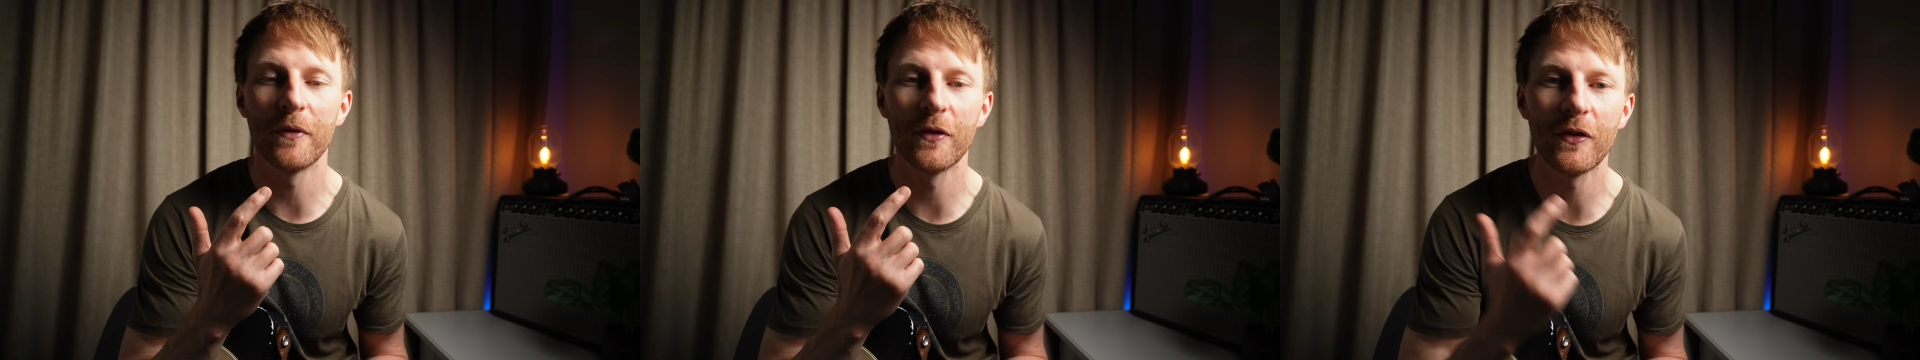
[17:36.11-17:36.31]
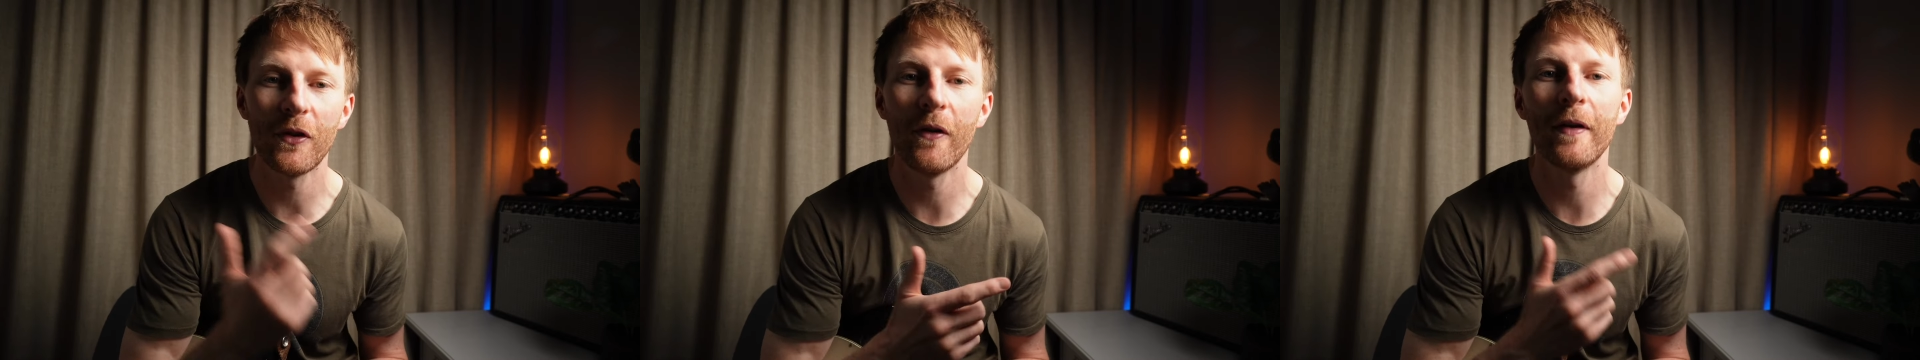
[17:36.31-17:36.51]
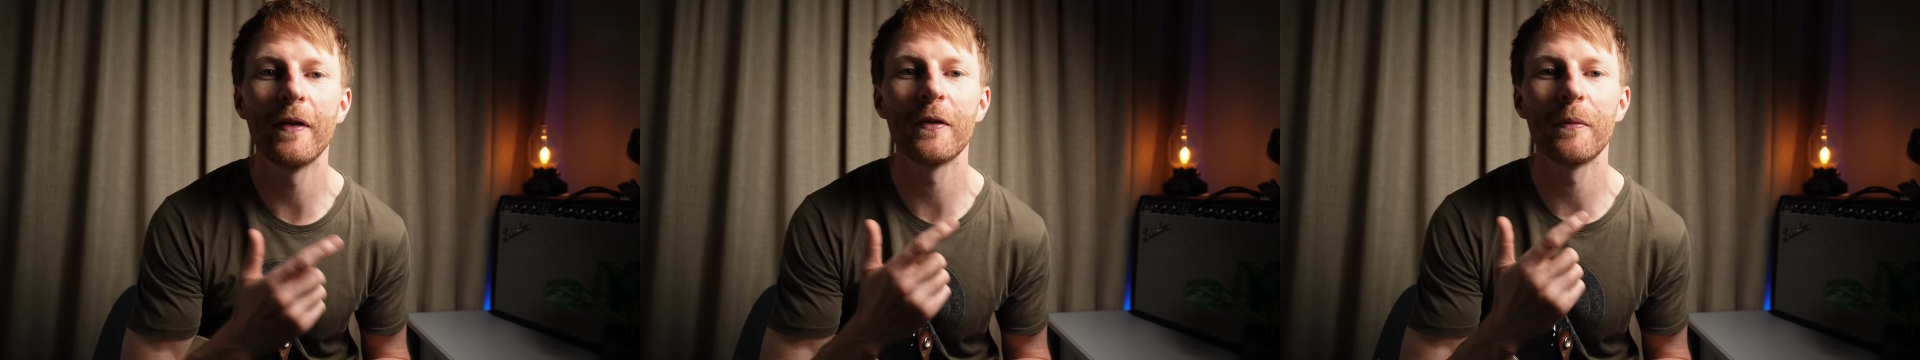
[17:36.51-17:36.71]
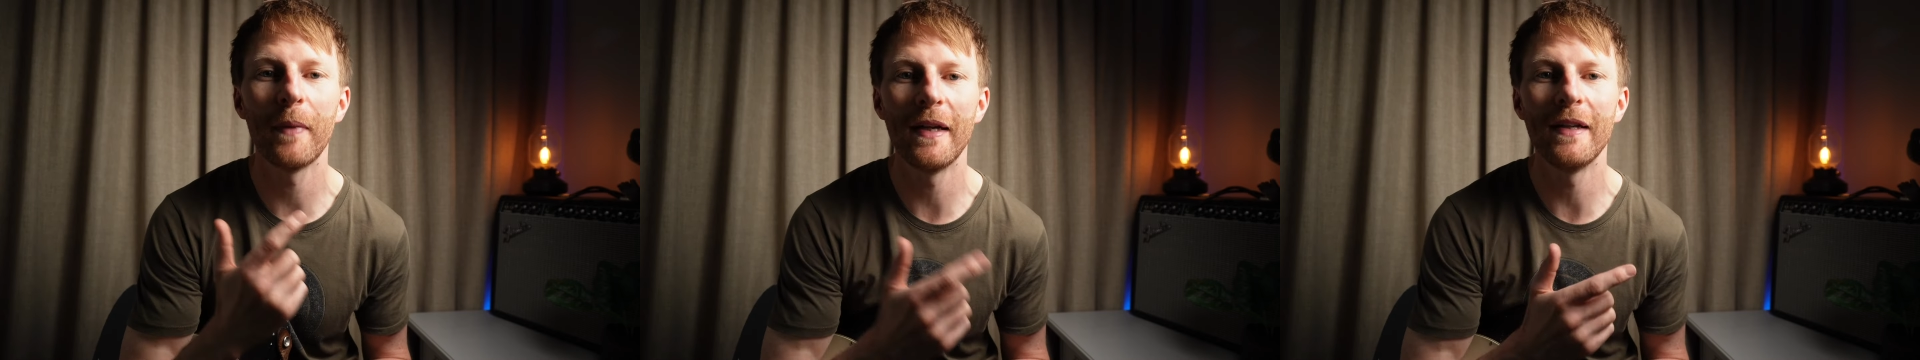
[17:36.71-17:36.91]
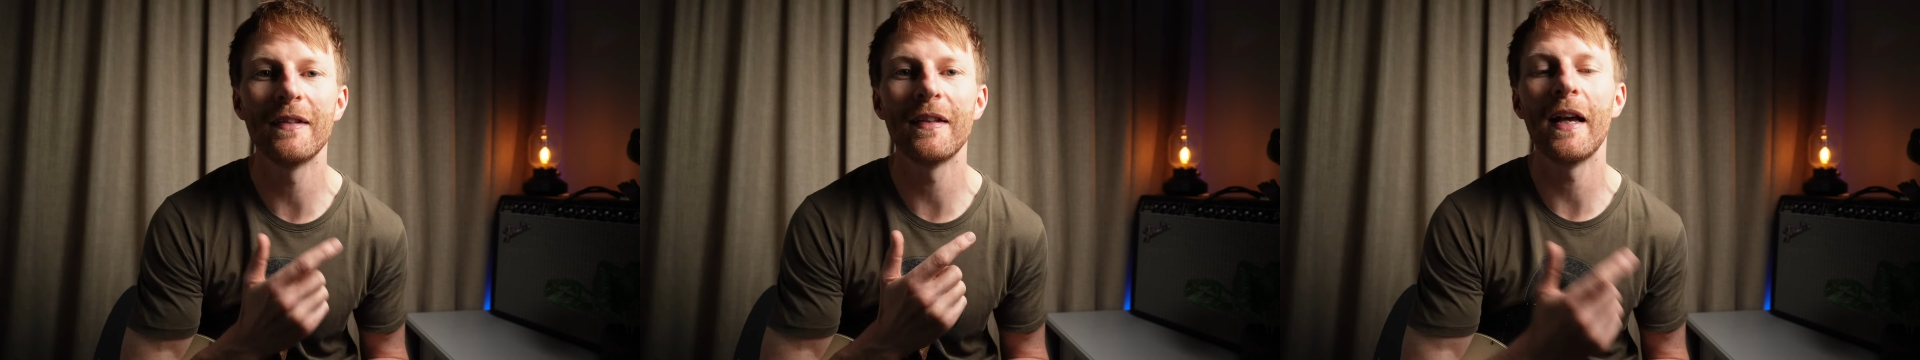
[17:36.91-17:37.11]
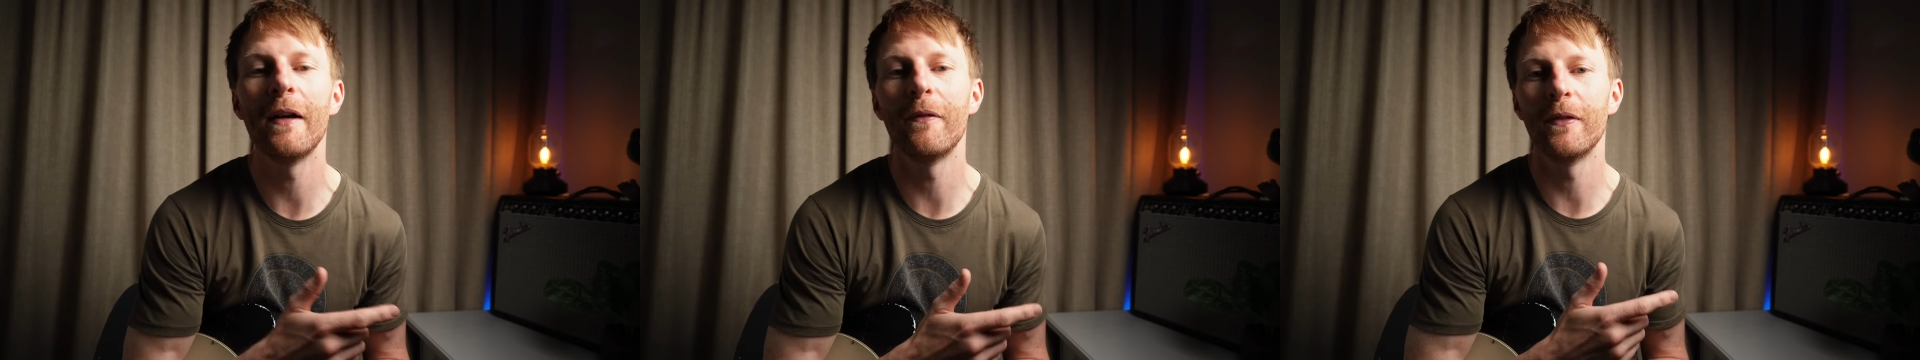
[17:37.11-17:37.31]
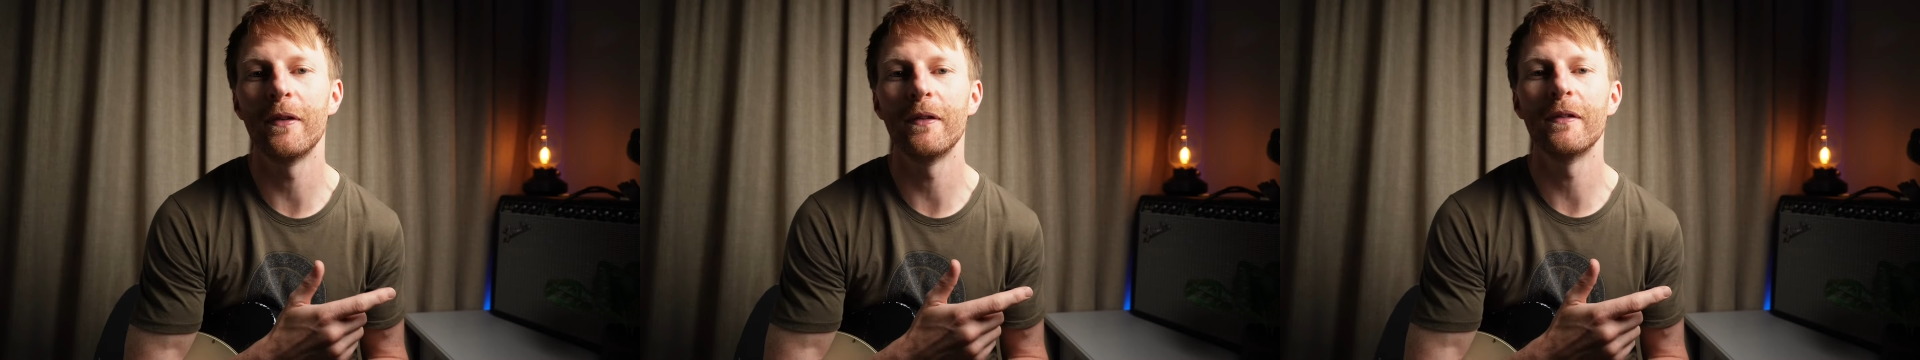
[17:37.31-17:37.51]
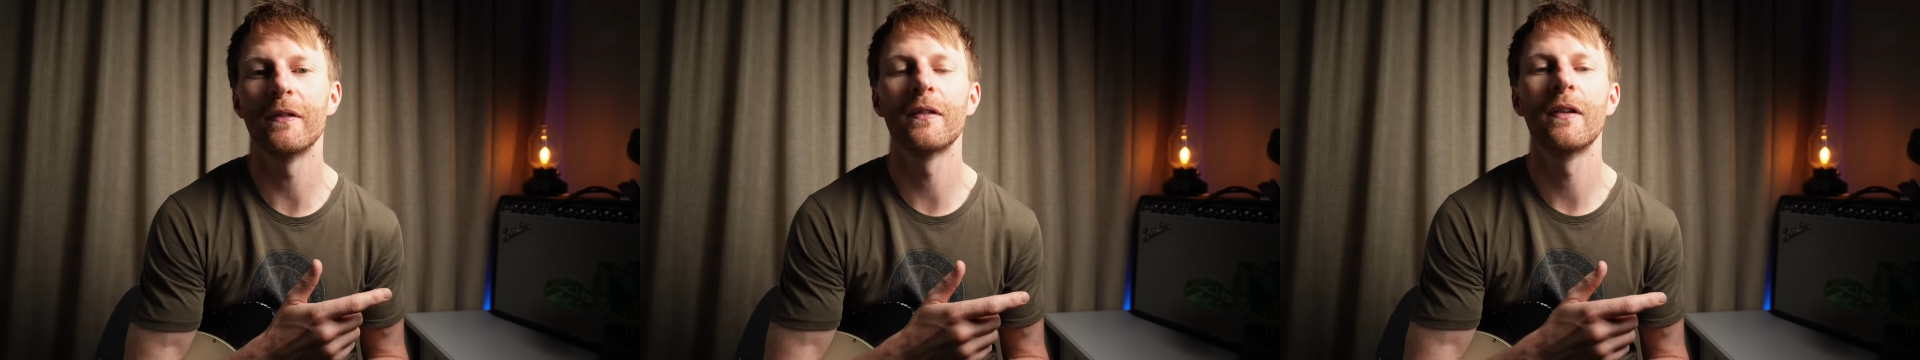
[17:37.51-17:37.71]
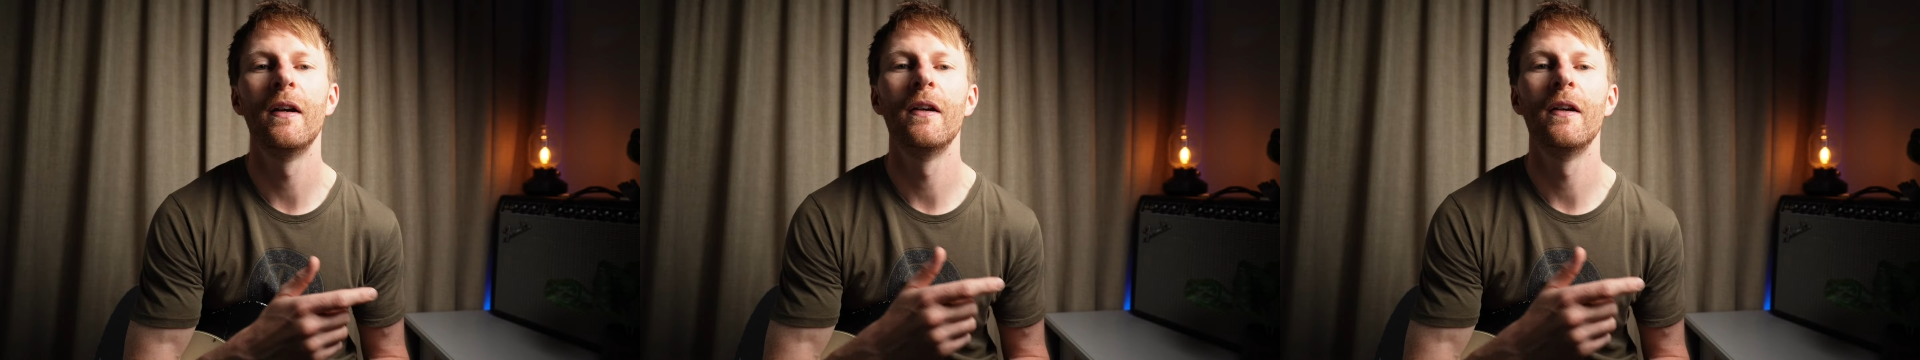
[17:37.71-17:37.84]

science-based evidence.